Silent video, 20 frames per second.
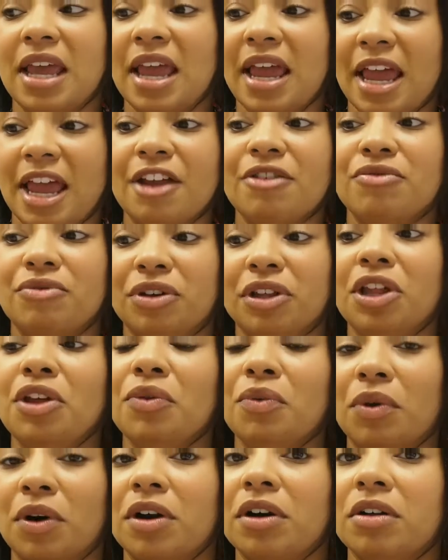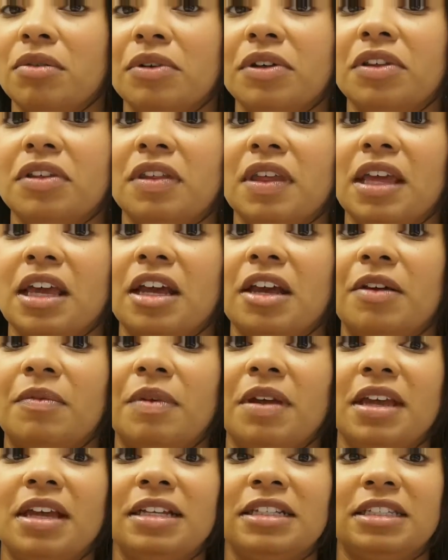and really work with them
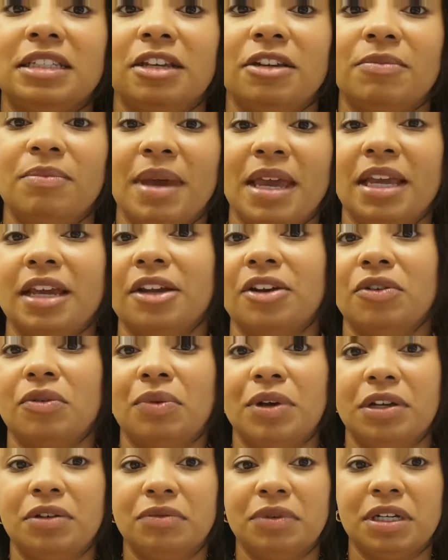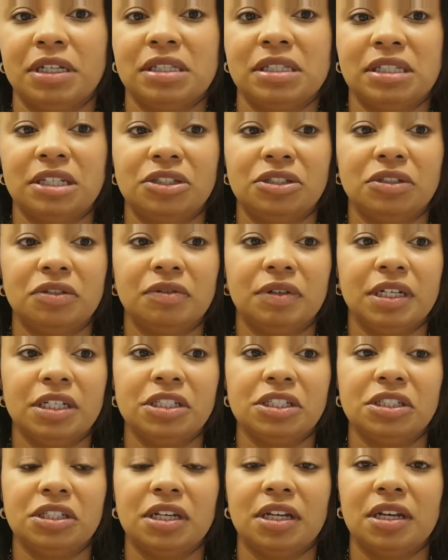to make it a win-win
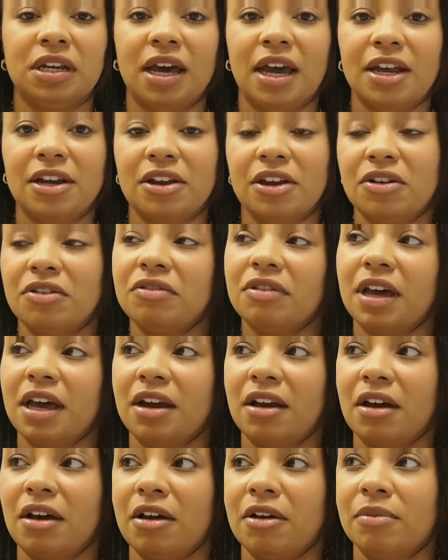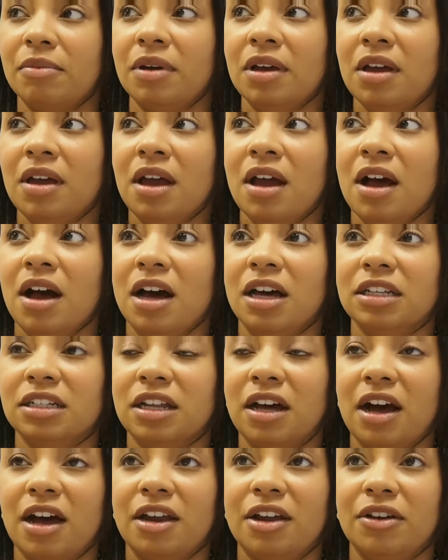situation. I know that um, a
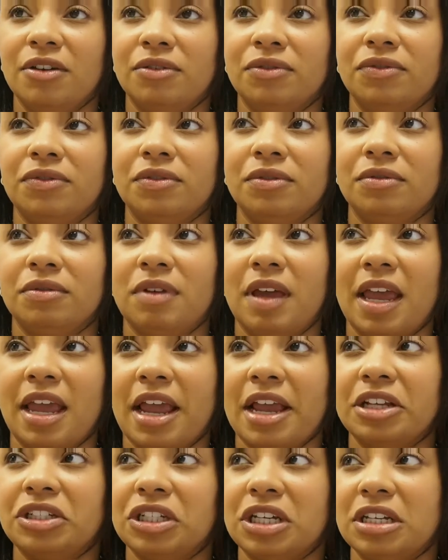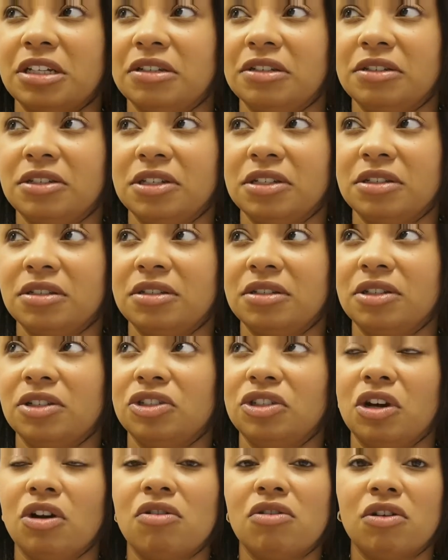lot of agents just
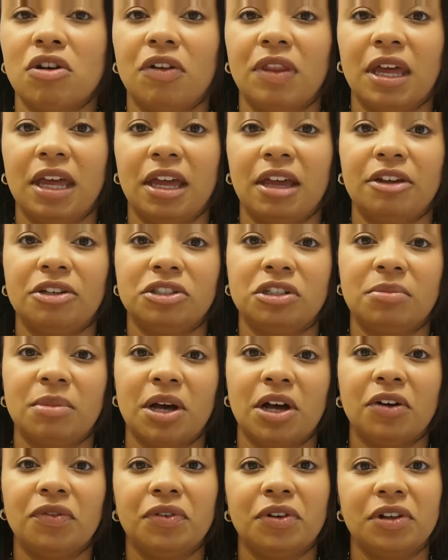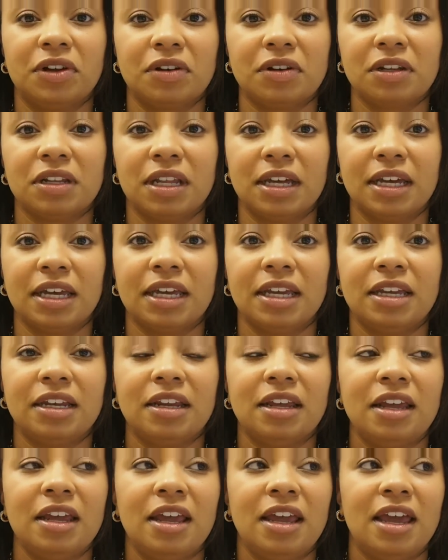don't go that extra mile for their client
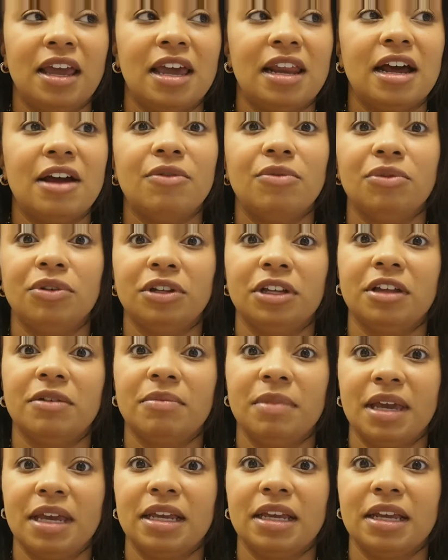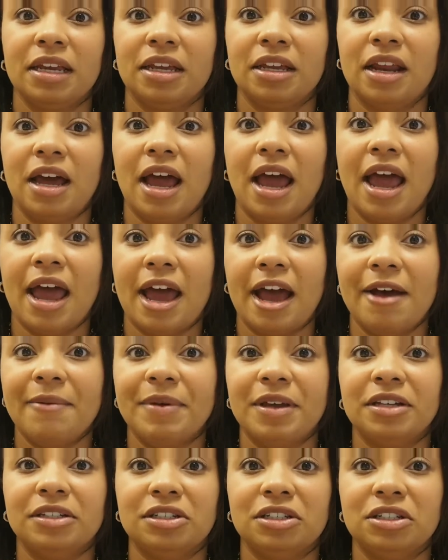and I really make it a
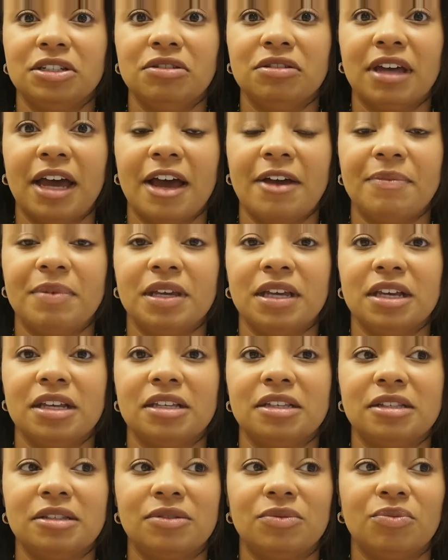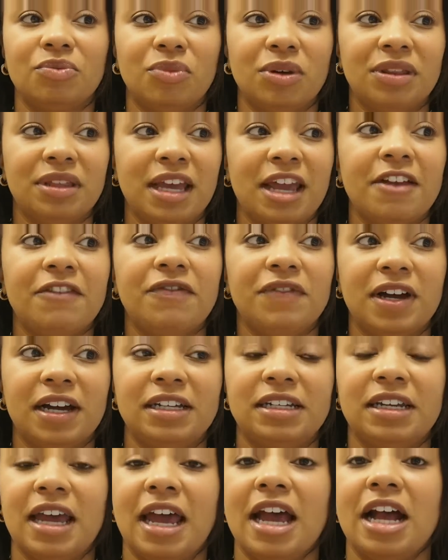habit to do that because when they
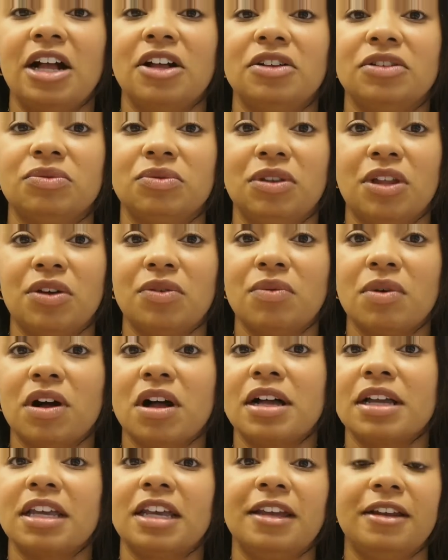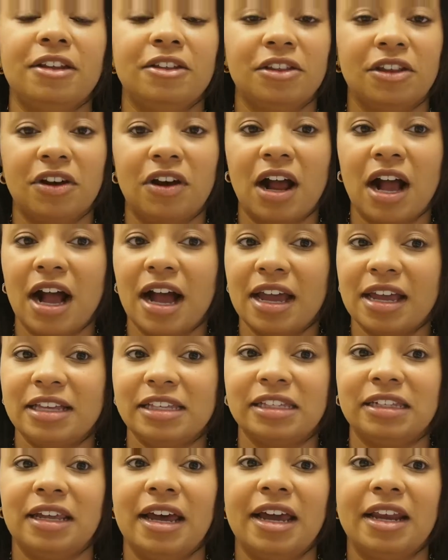find a house, when they walk in and their
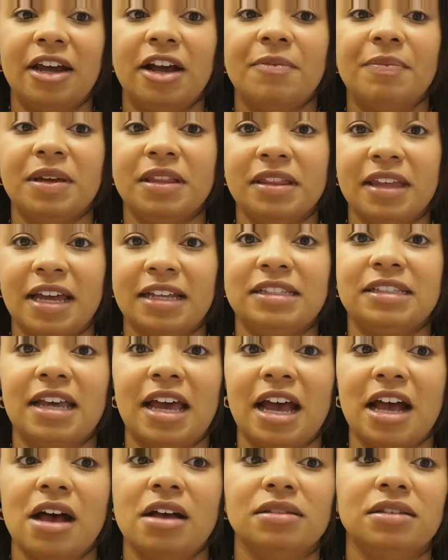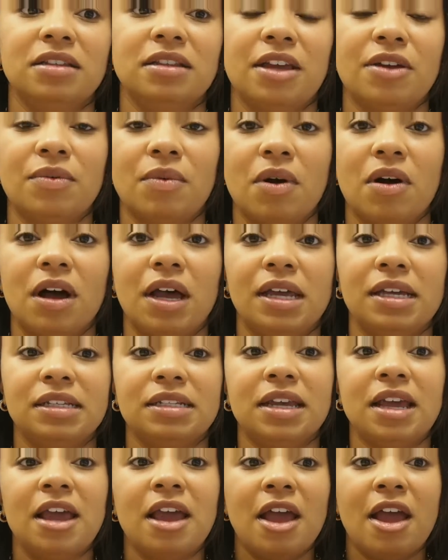eyes light up and that's the house that they want,
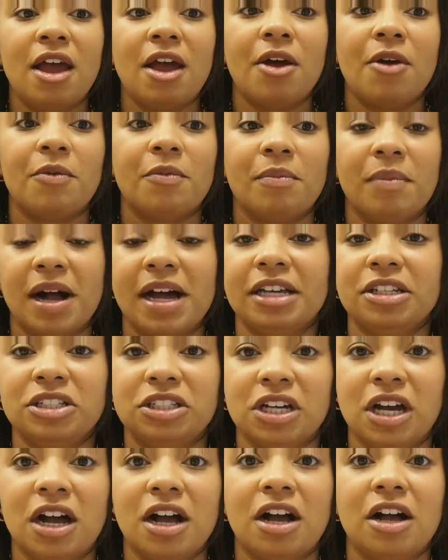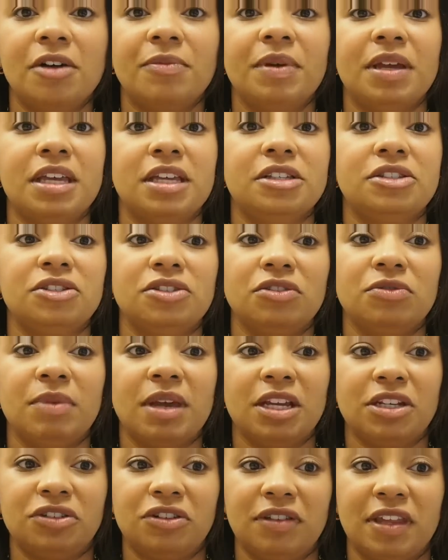my job is to
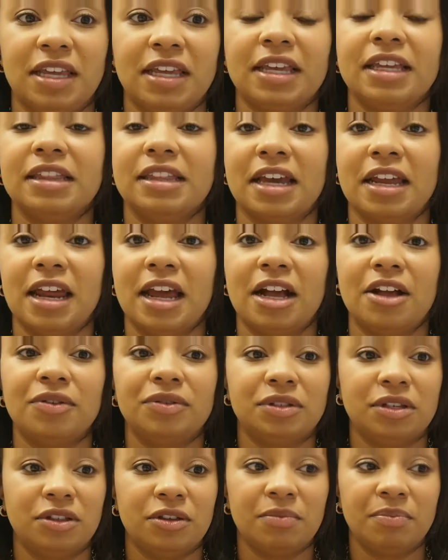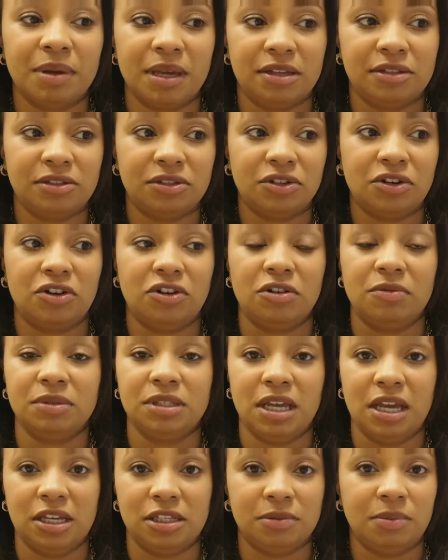make sure they get that house in the best
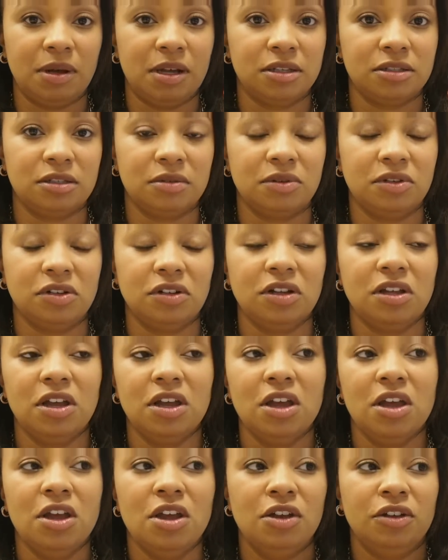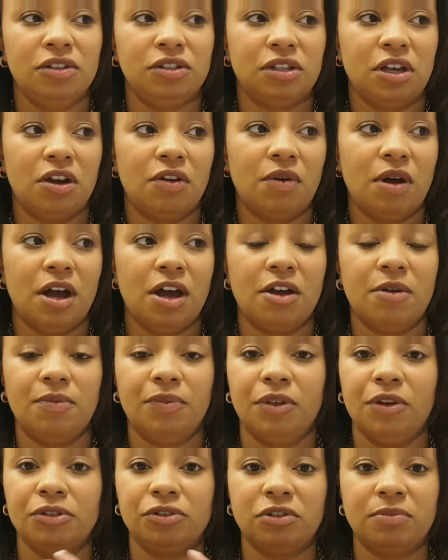terms as possible. So um,
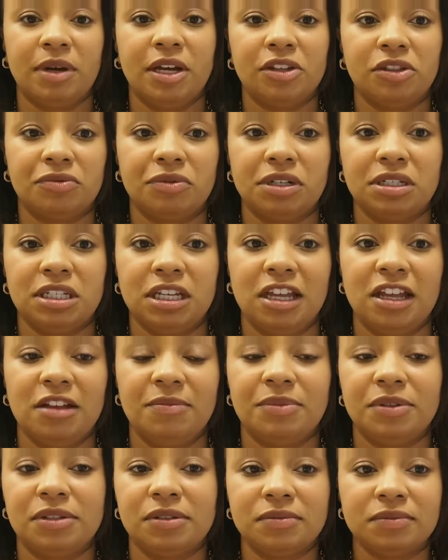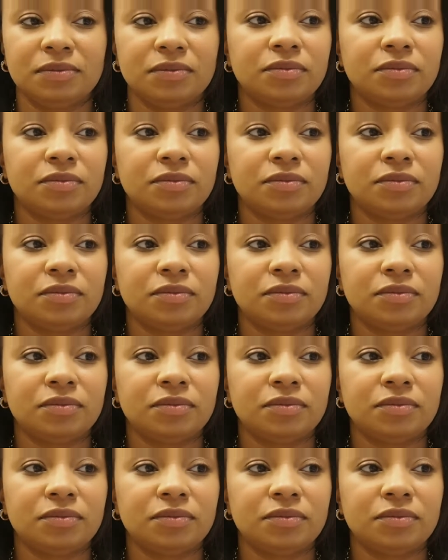those are my three tips.